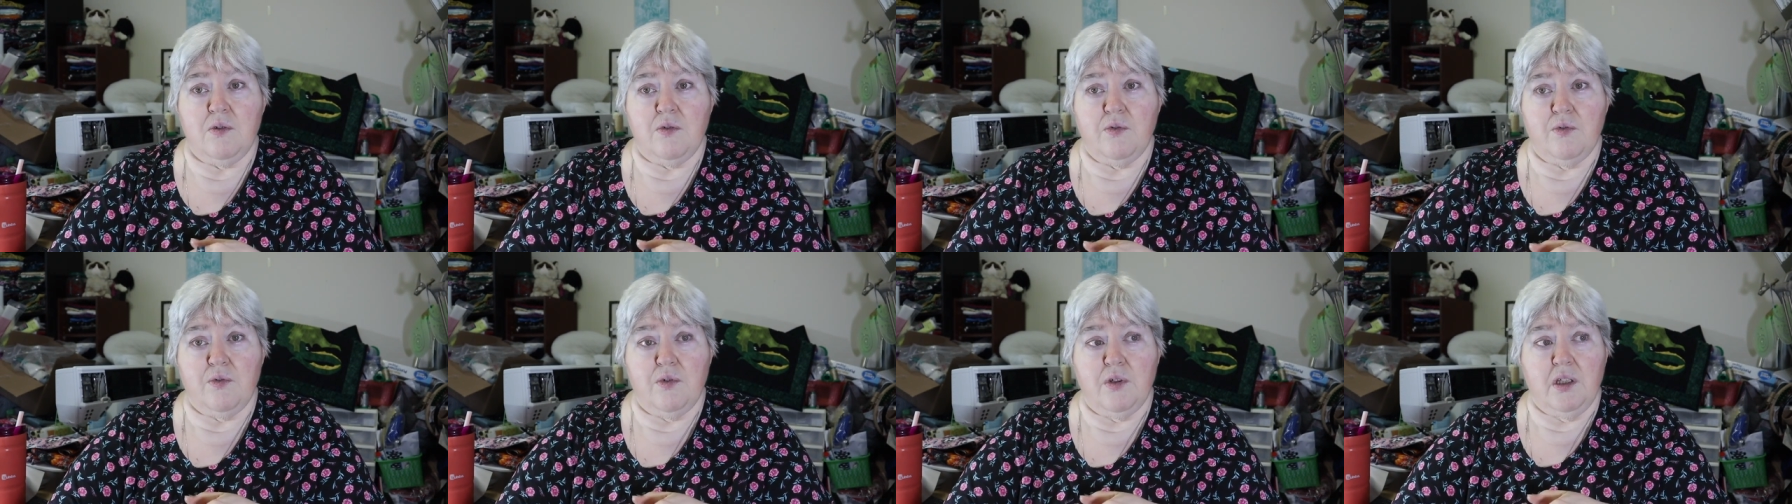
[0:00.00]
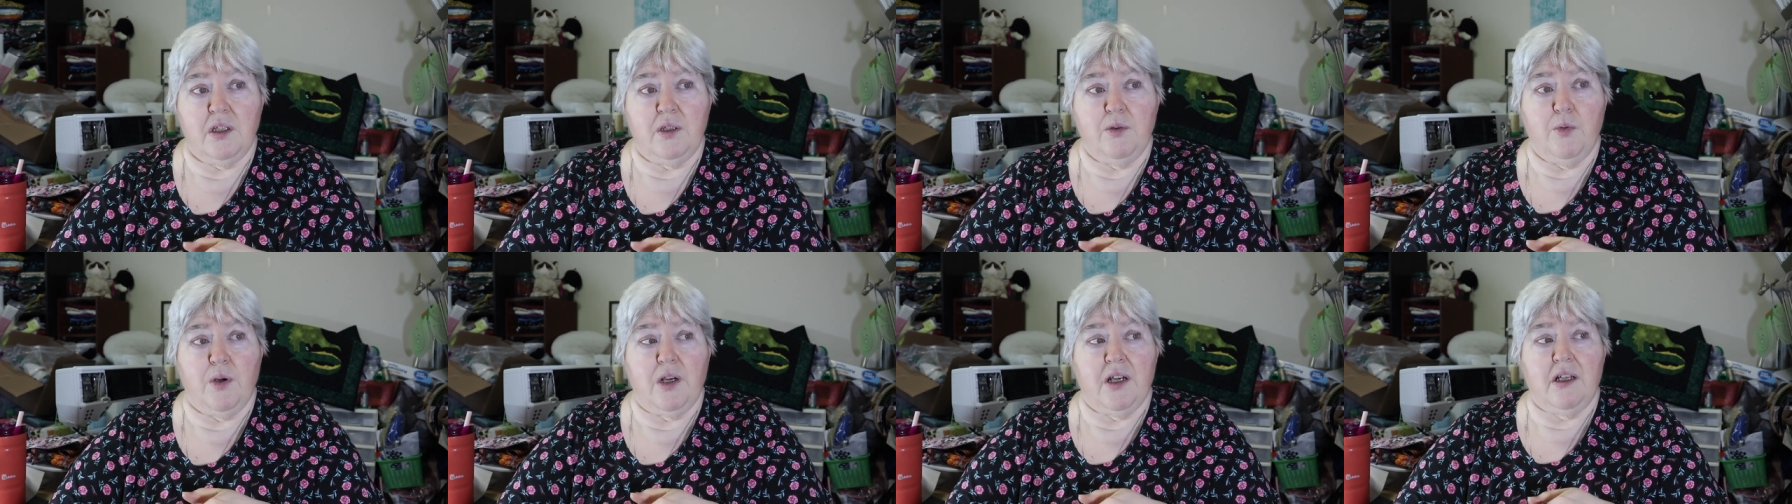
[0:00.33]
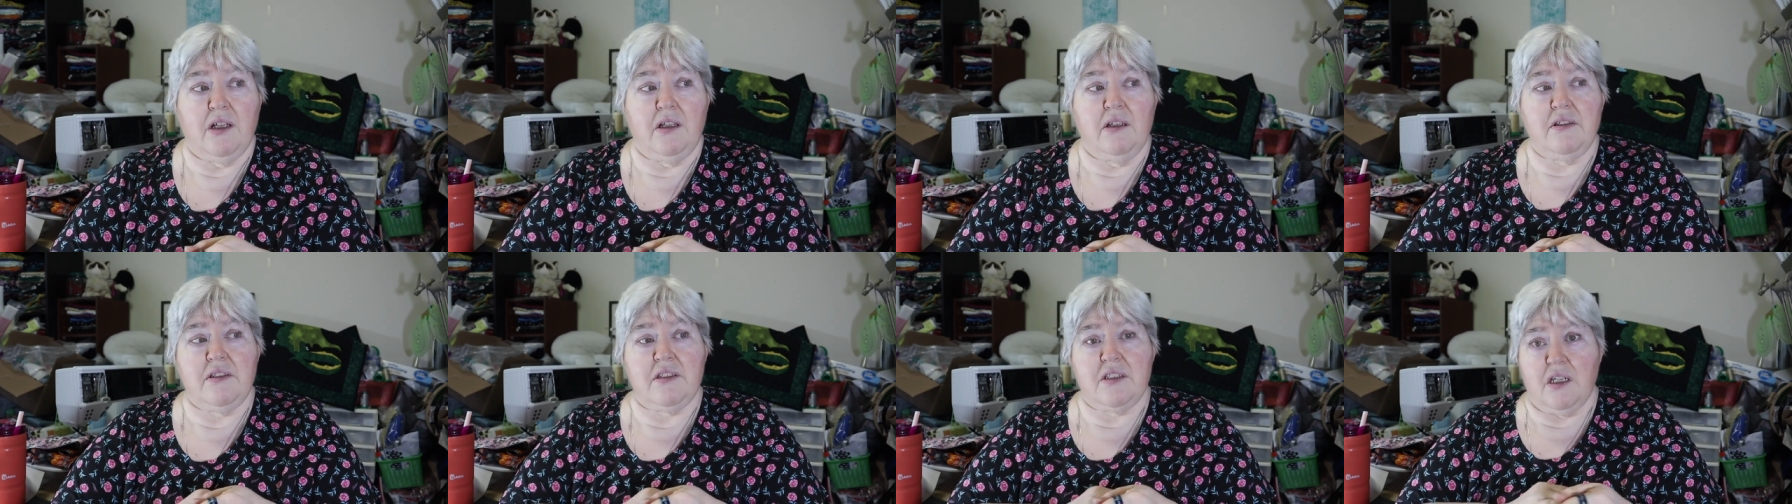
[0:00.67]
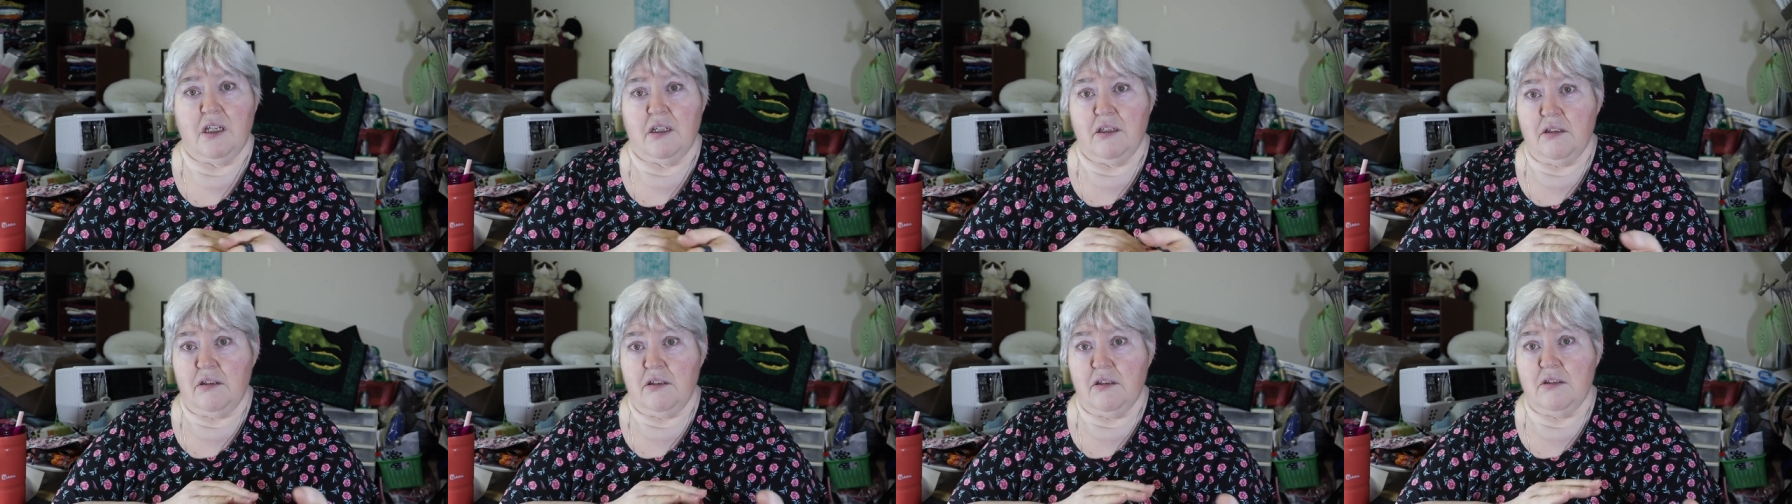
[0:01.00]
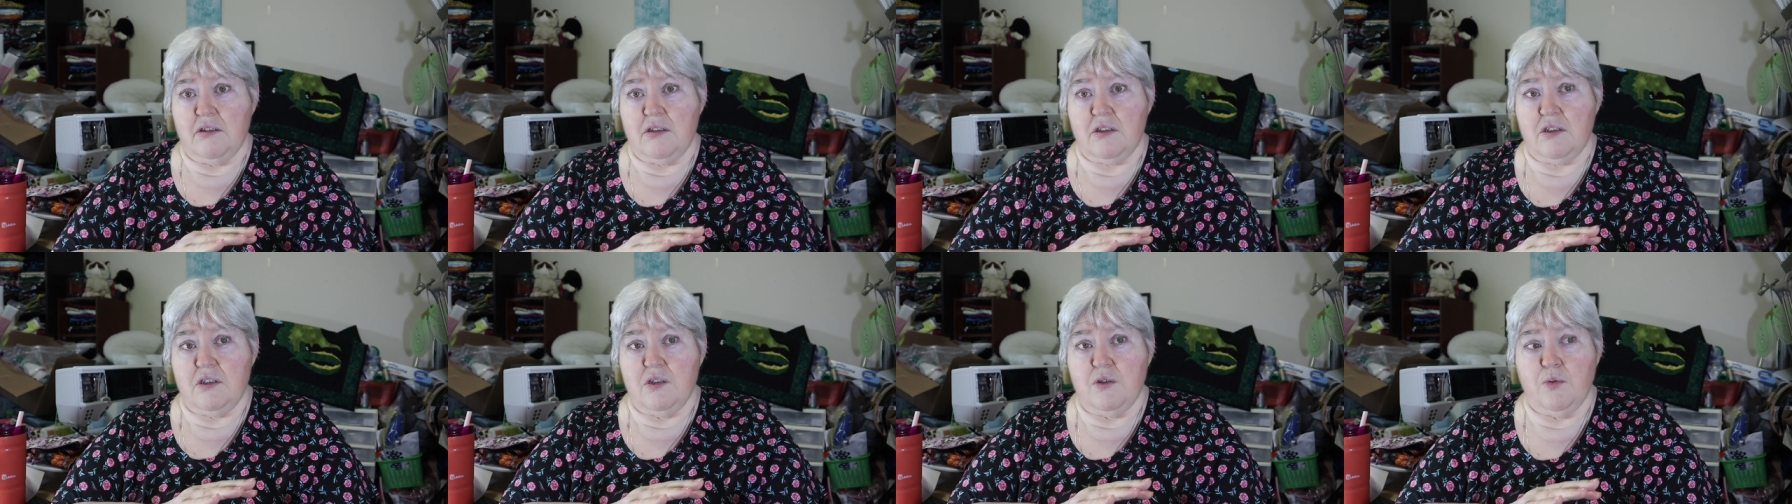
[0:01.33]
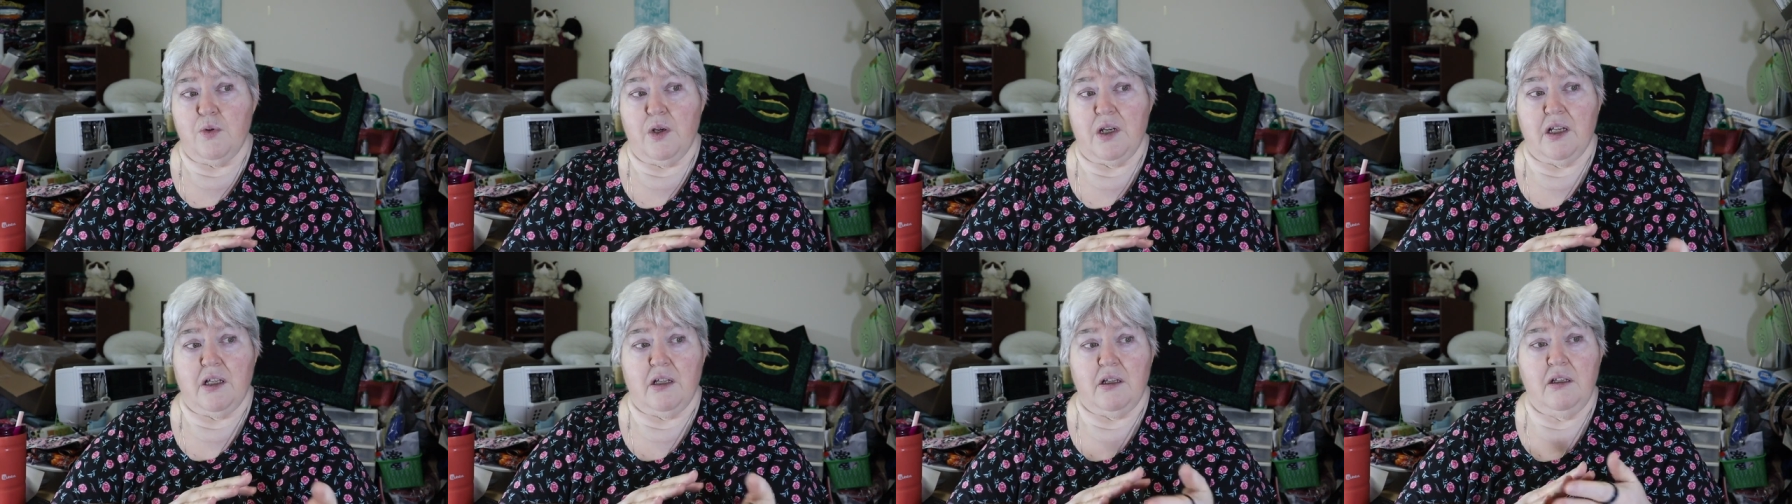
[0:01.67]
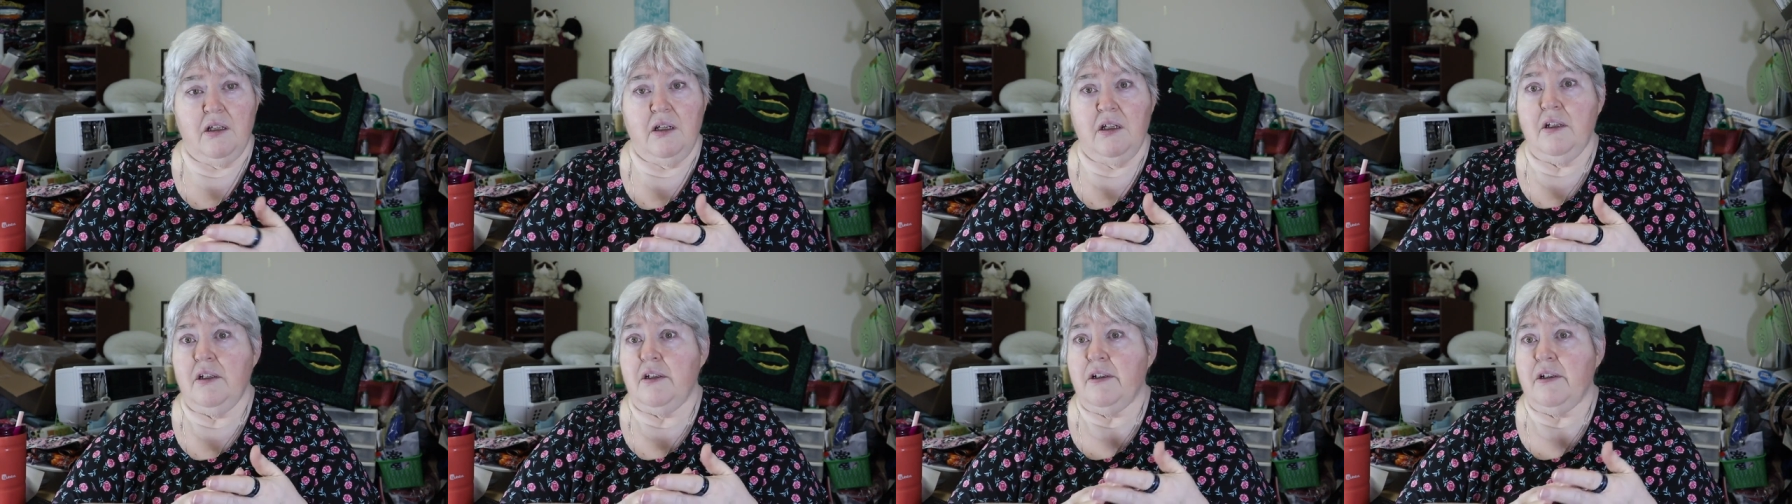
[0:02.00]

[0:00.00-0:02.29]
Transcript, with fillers: really well, azaleas do well.